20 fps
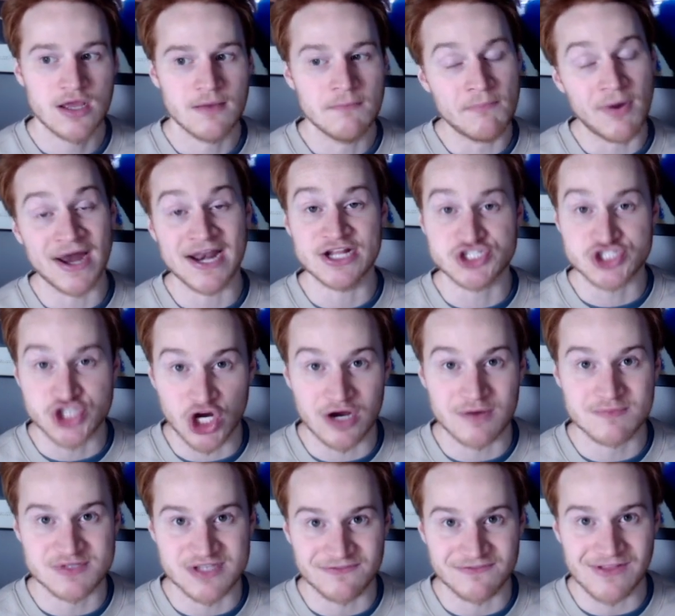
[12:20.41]
But in
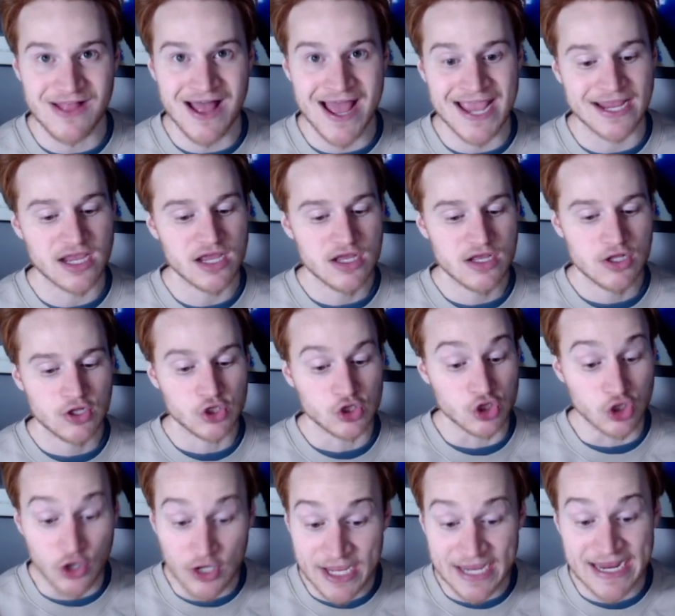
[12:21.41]
terms of like
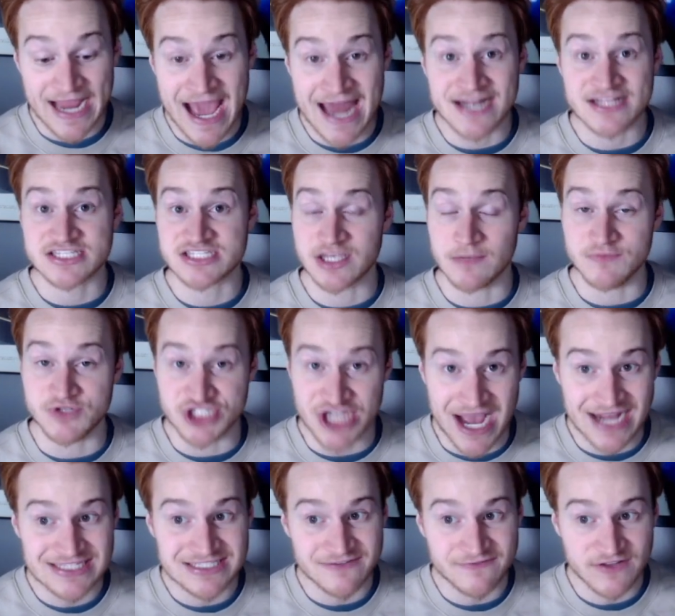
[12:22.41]
looking at it
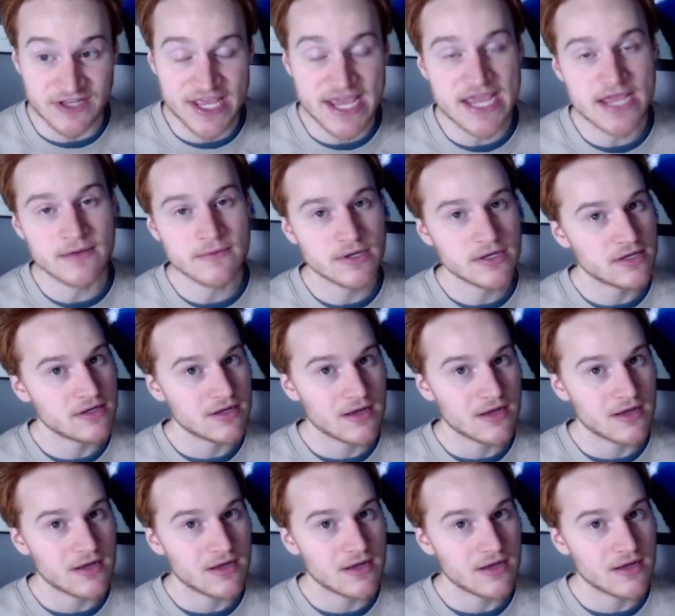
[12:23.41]
subjectively,